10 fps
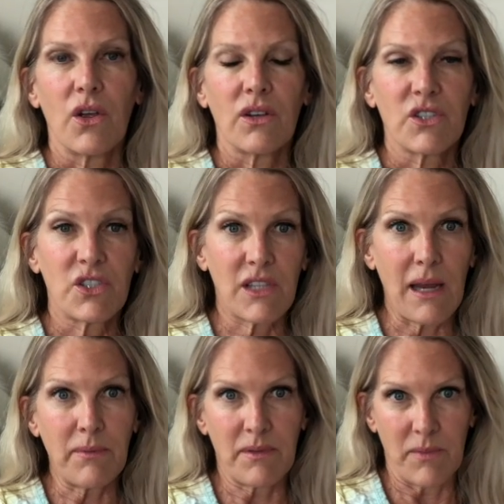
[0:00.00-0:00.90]

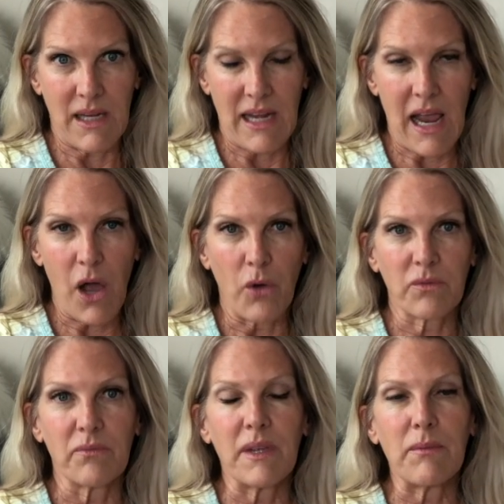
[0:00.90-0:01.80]
shaped me and helped
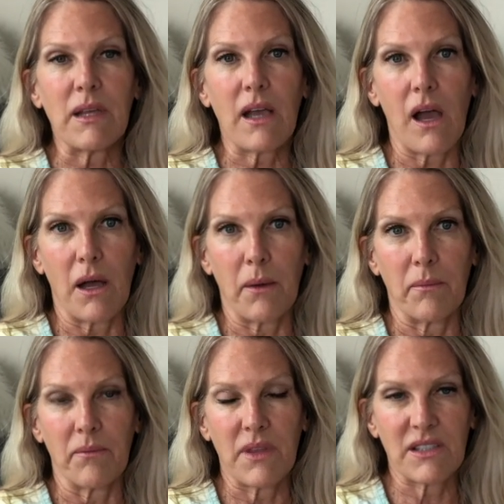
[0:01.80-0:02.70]
me become
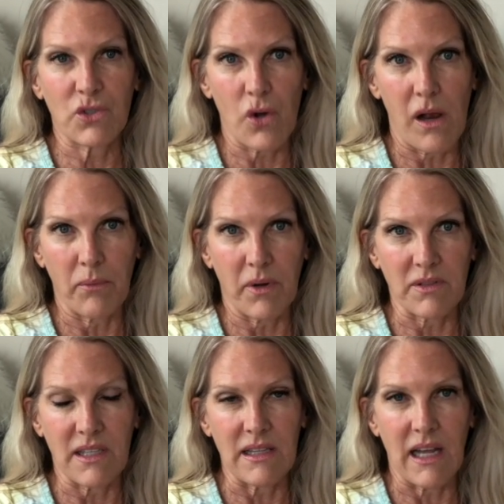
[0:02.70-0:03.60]
the strong
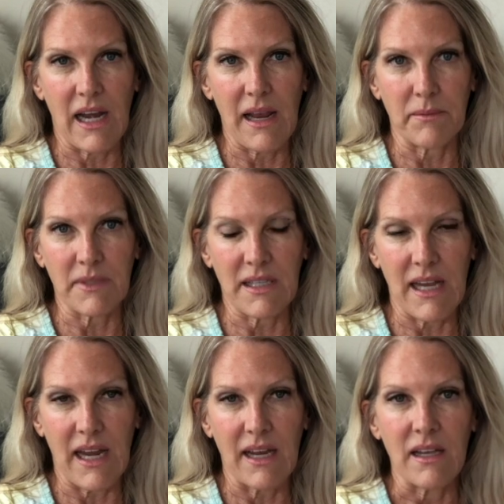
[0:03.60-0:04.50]
person that I am
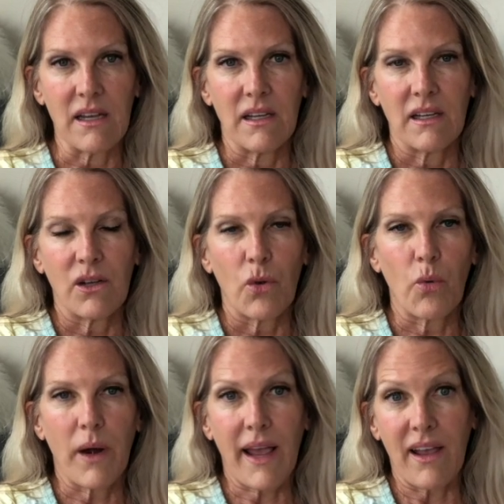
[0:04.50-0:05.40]
today.
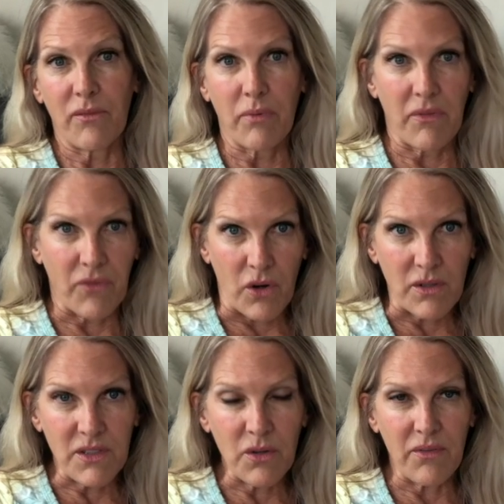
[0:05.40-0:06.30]
Would I have preferred
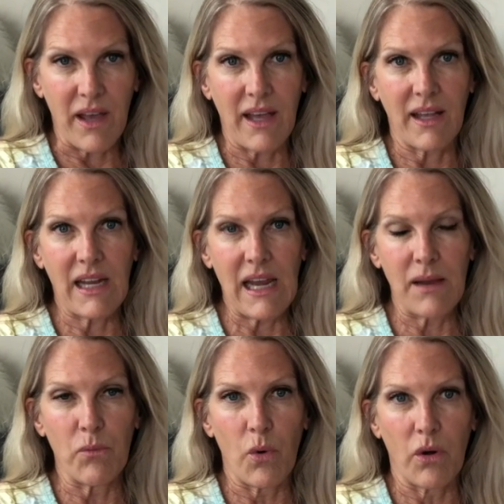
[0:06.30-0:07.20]
to have had a
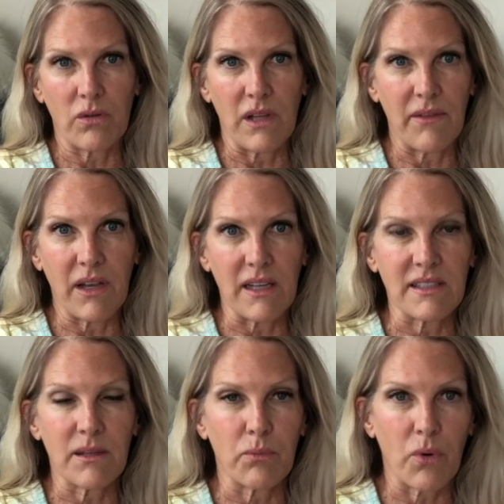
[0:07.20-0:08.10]
more loving,
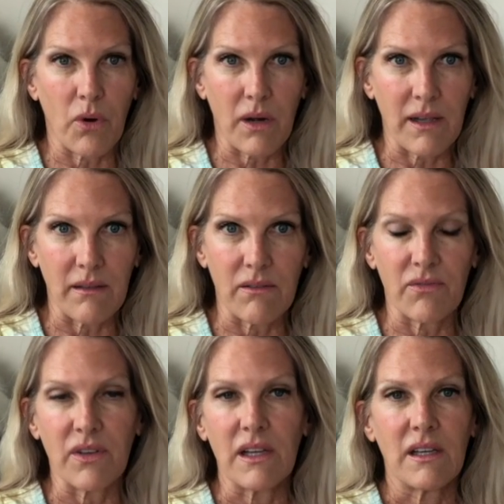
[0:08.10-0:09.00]

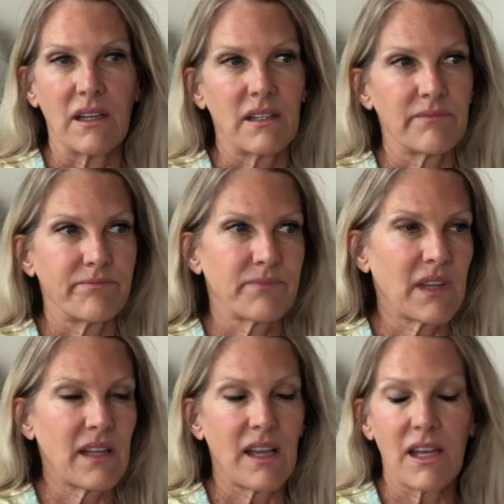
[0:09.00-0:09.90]
supportive,
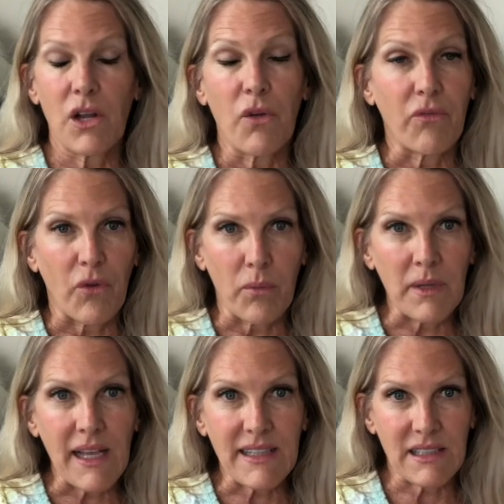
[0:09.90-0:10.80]

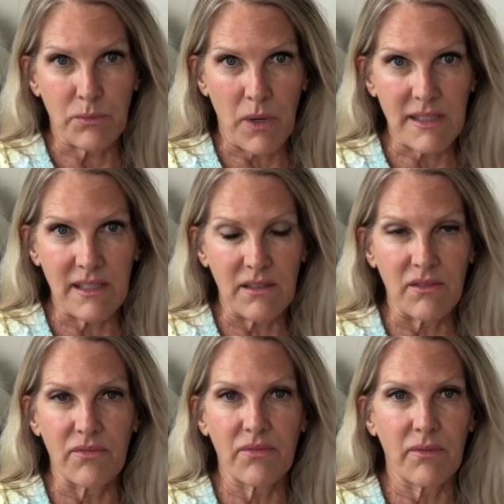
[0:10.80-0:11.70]
verbally
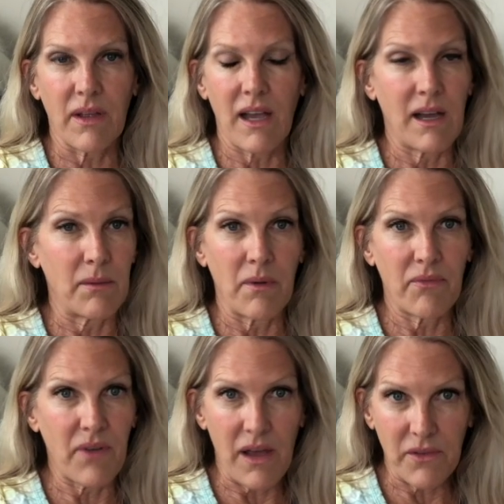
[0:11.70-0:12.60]
expressive
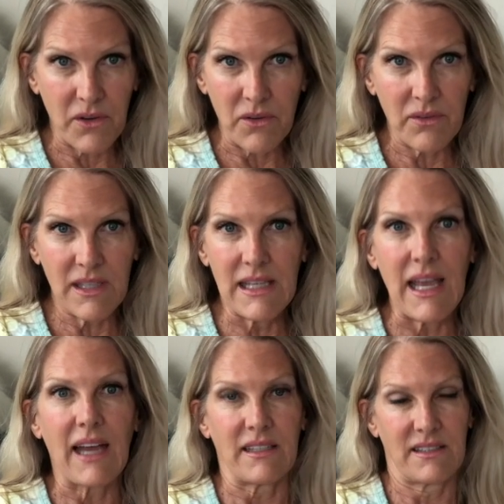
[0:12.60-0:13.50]
father?
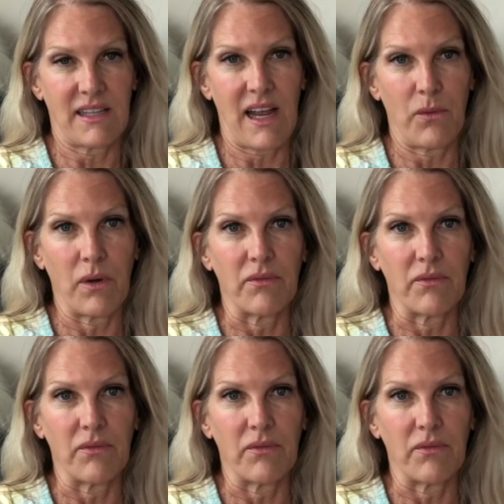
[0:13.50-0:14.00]
Yes, I would have